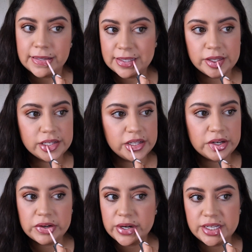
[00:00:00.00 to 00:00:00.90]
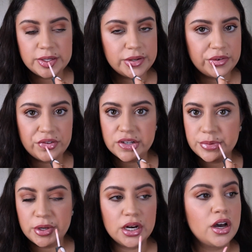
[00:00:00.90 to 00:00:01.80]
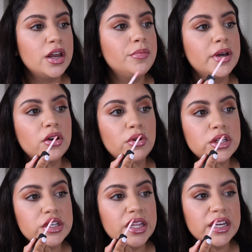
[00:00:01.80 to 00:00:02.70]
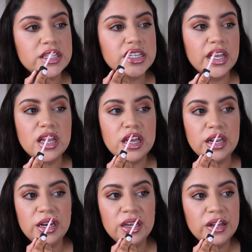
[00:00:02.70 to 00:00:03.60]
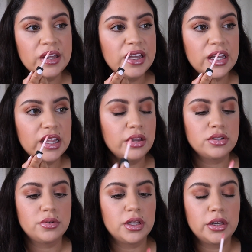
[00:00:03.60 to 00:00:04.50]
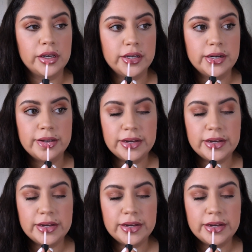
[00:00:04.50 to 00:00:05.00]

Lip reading: It looks a little crazy when you first put it on, but once you let it sit in, it looks really good.